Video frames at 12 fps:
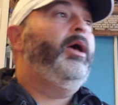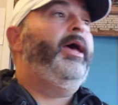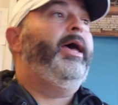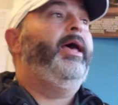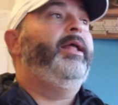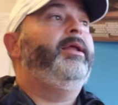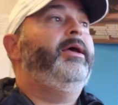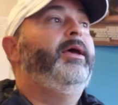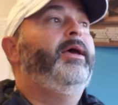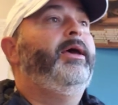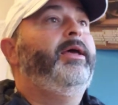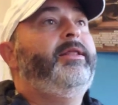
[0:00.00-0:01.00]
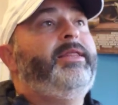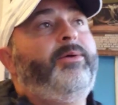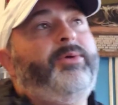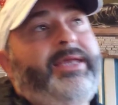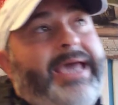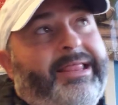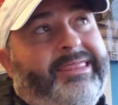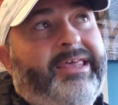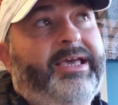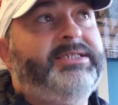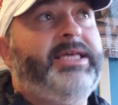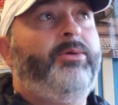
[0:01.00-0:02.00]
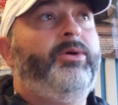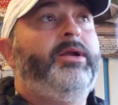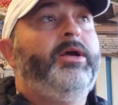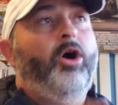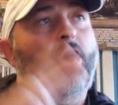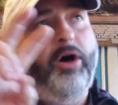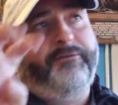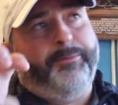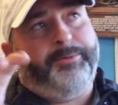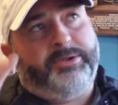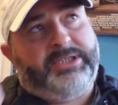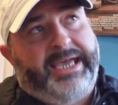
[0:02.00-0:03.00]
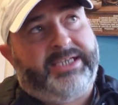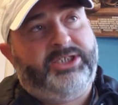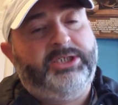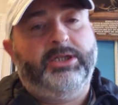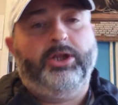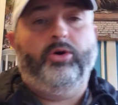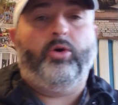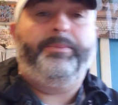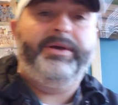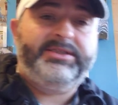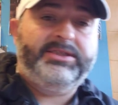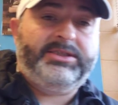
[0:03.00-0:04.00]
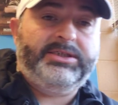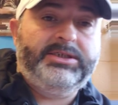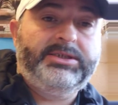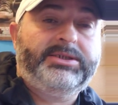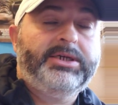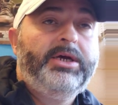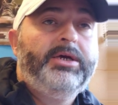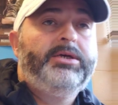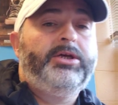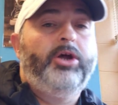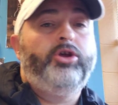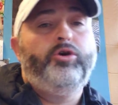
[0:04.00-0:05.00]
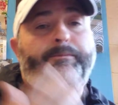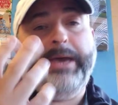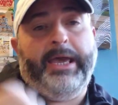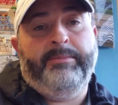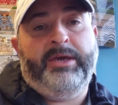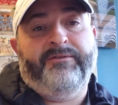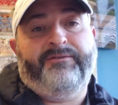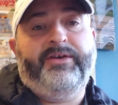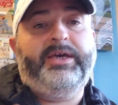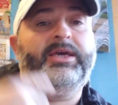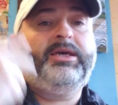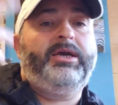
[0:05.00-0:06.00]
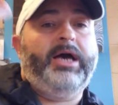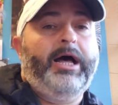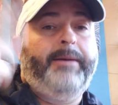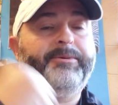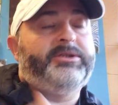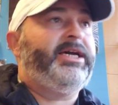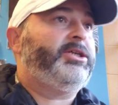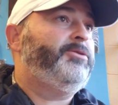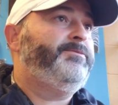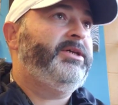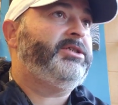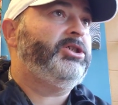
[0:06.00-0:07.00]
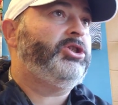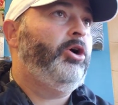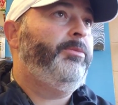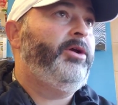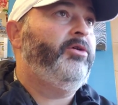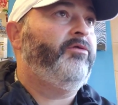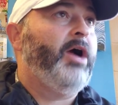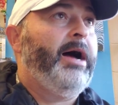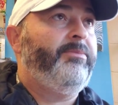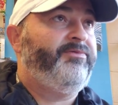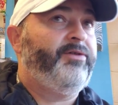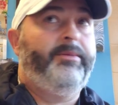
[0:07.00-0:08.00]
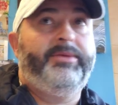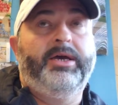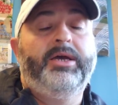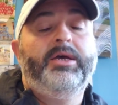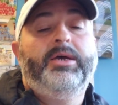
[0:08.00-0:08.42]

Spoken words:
And they would get things. They would offer protection to local businesses. You pay me a fee, I'll protect your business. Nobody will rob from you.